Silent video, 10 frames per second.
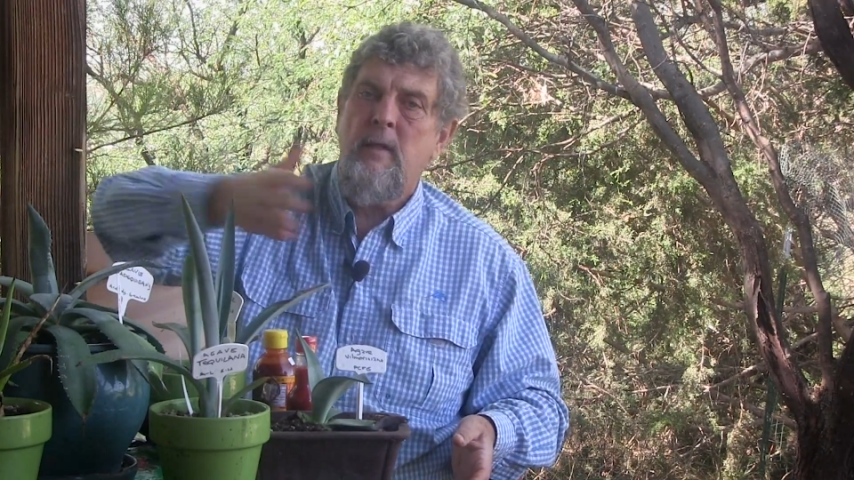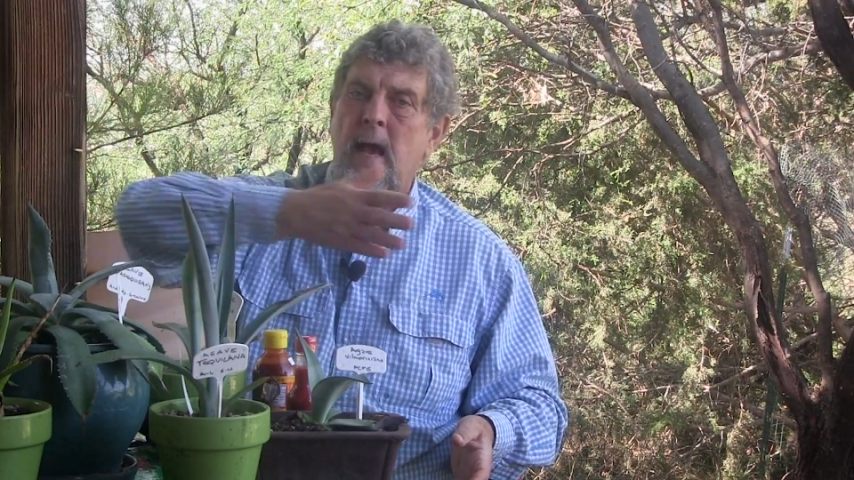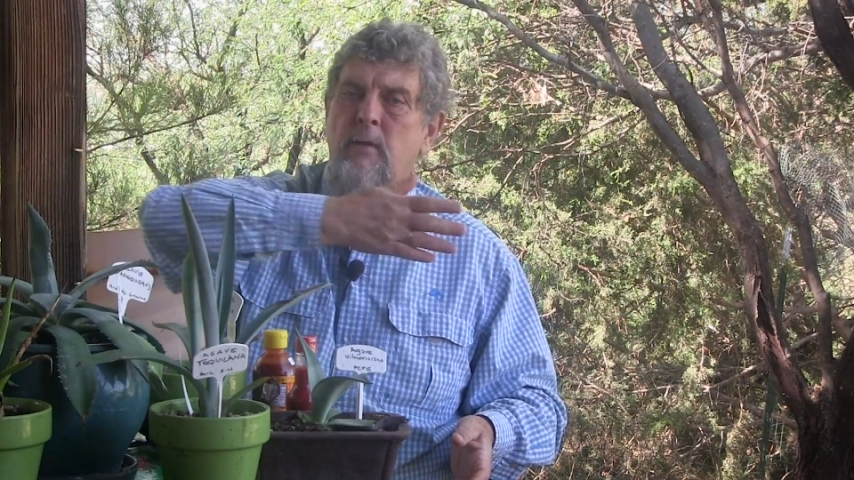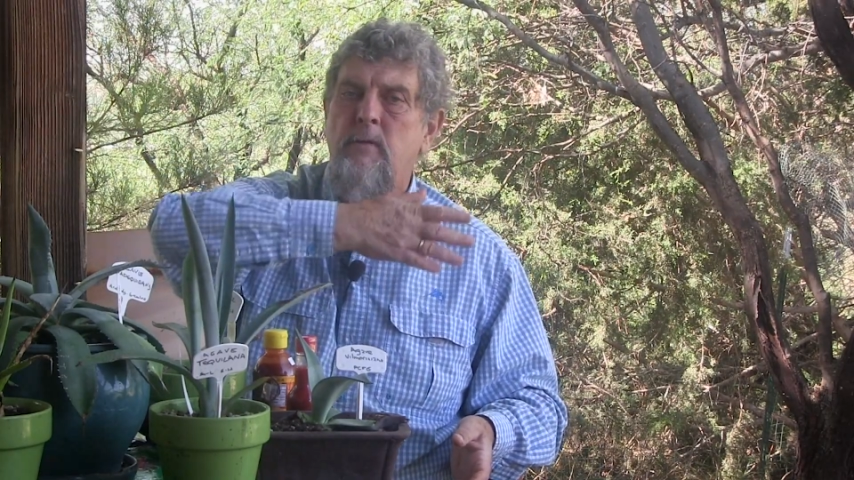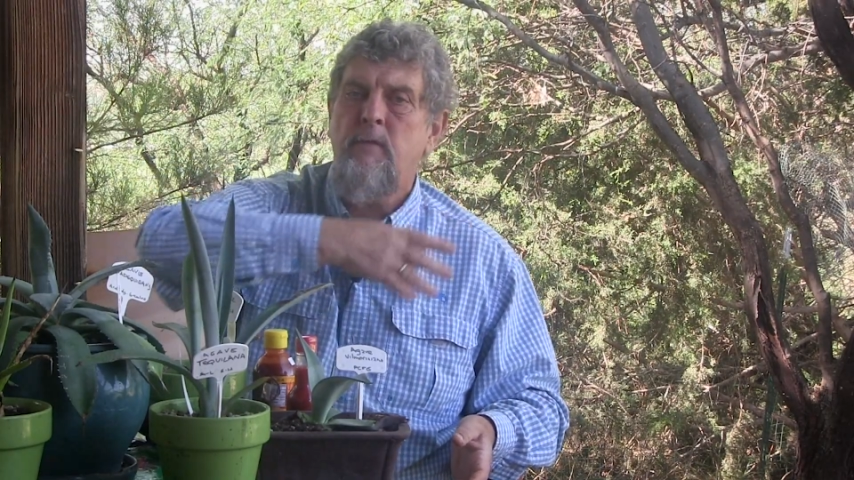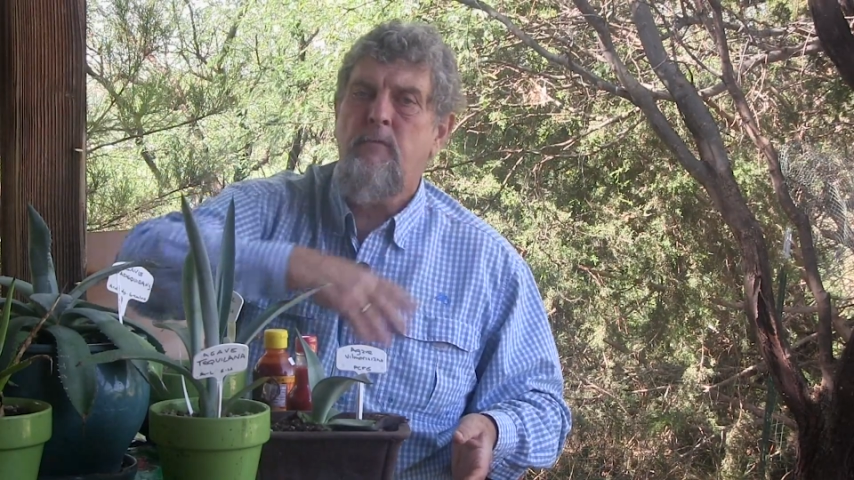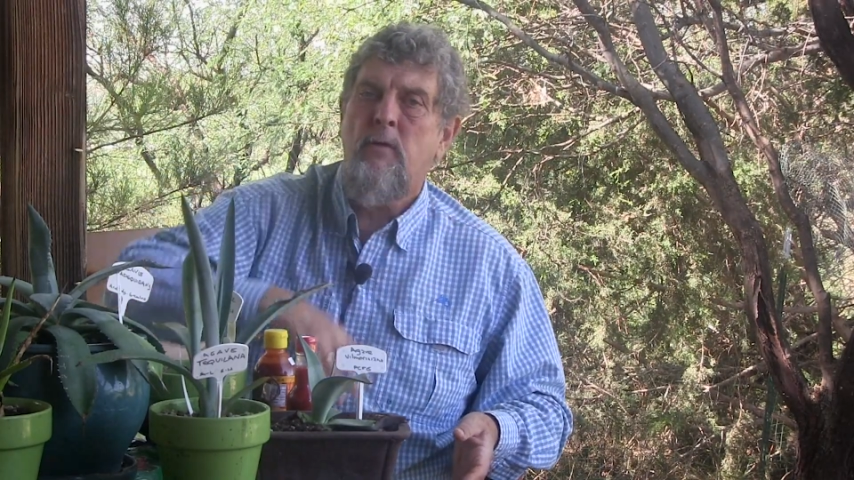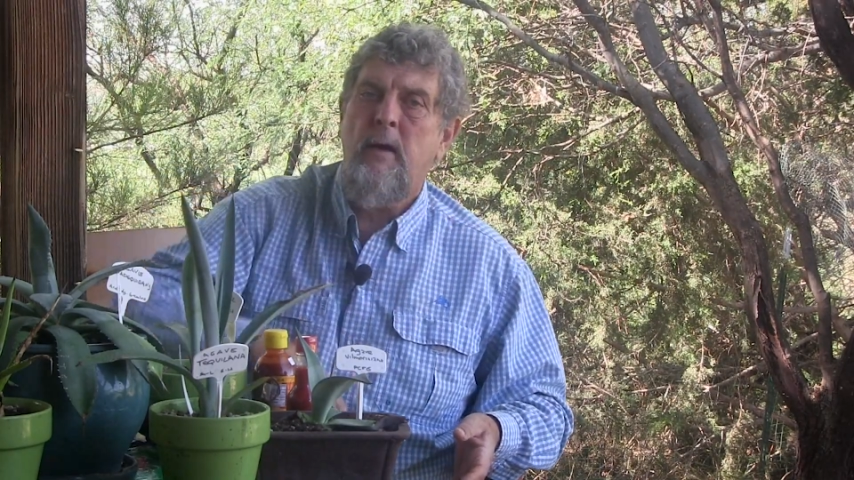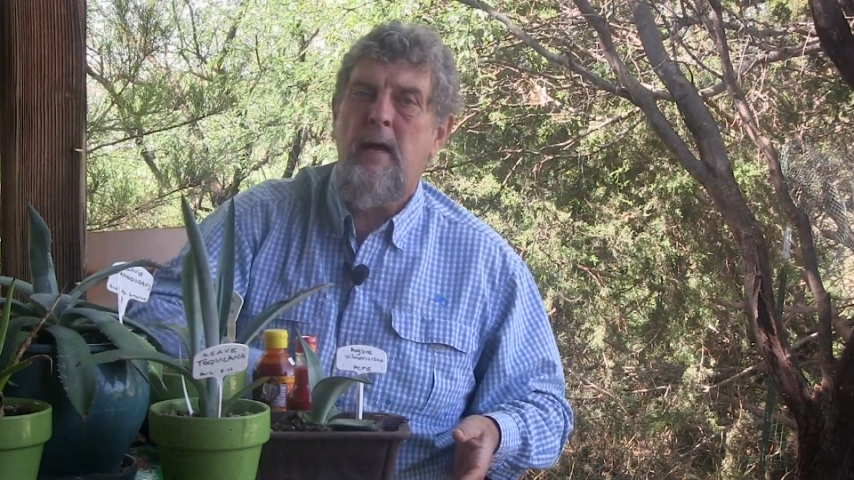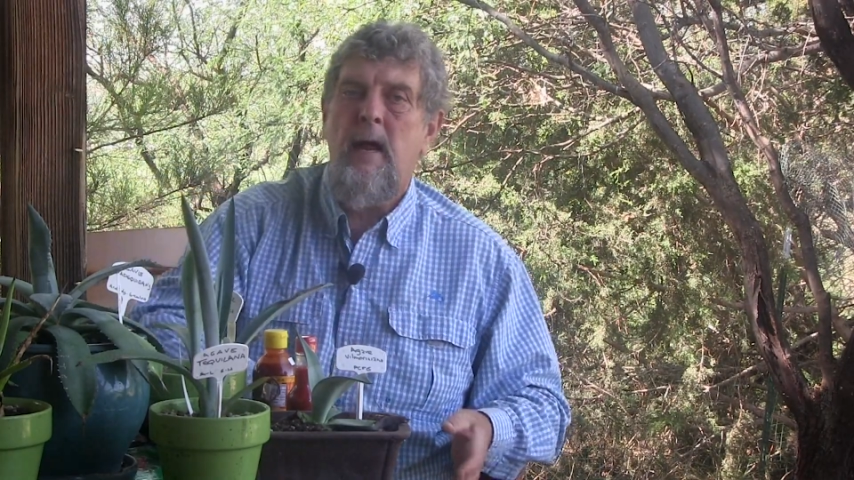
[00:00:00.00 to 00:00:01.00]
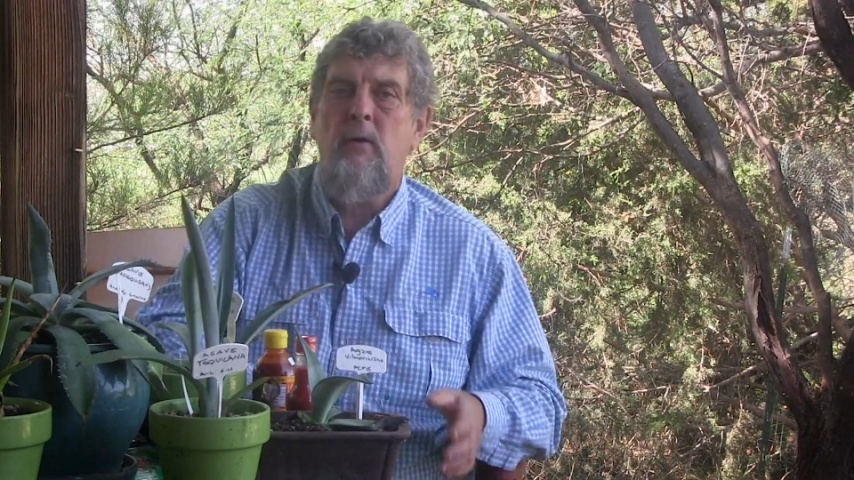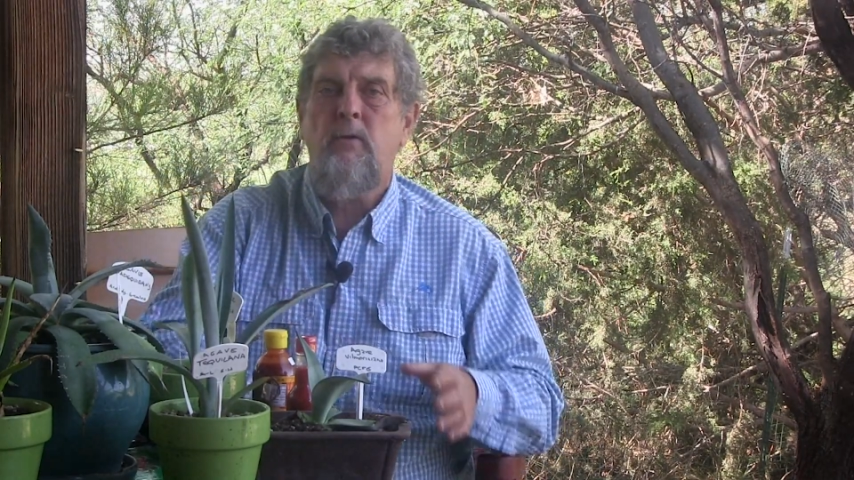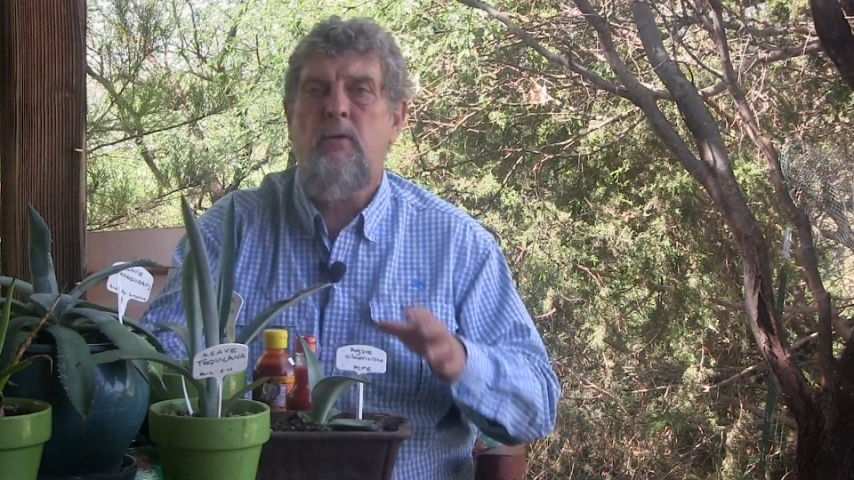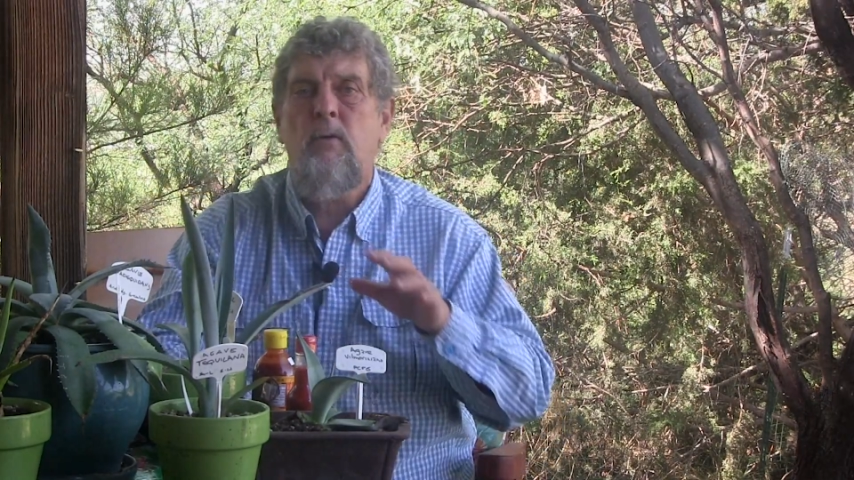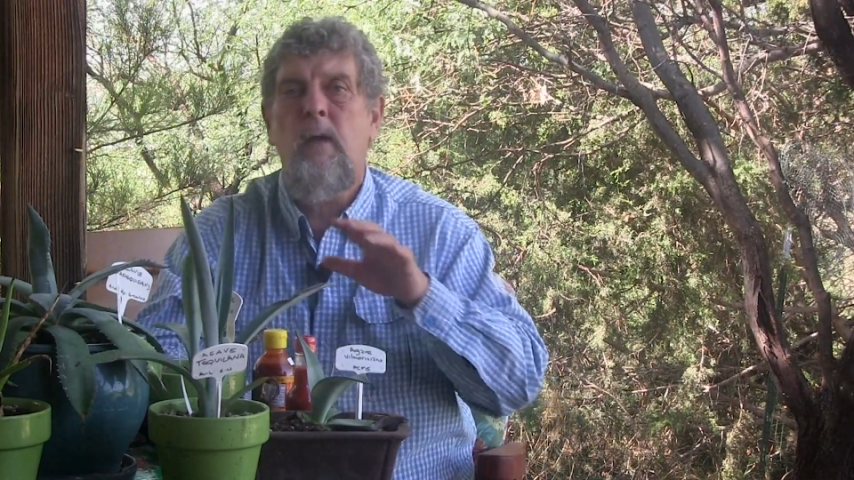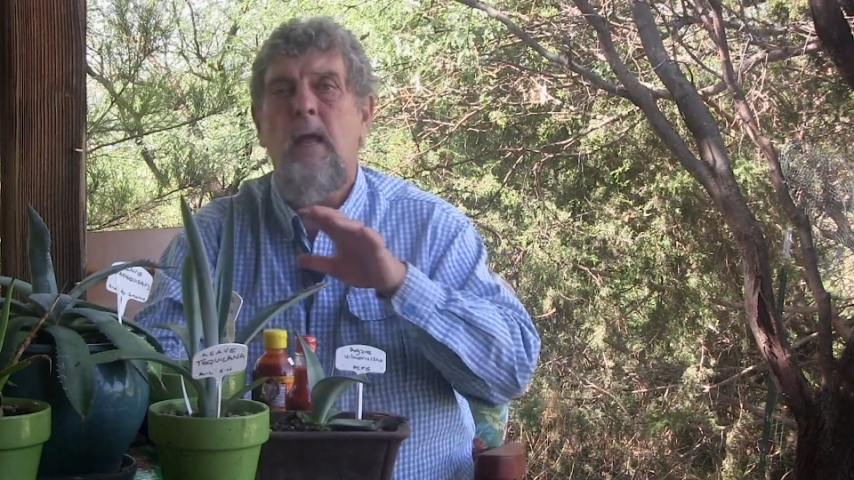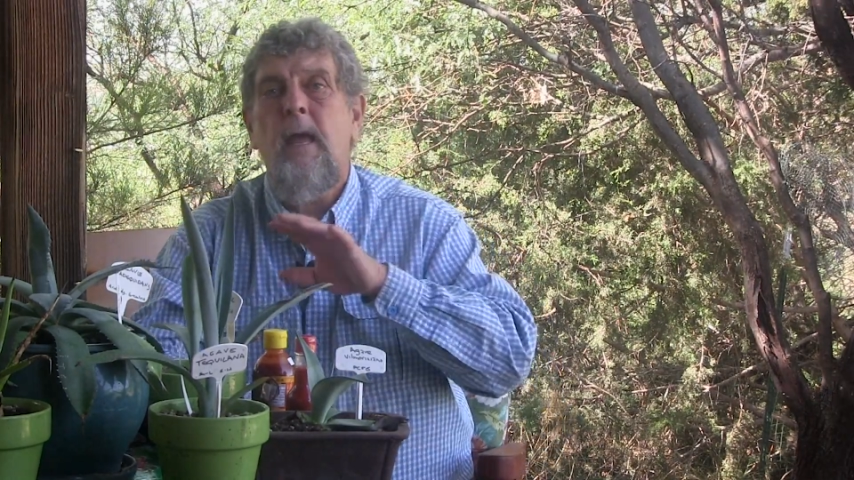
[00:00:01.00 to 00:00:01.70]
lasted for a day or two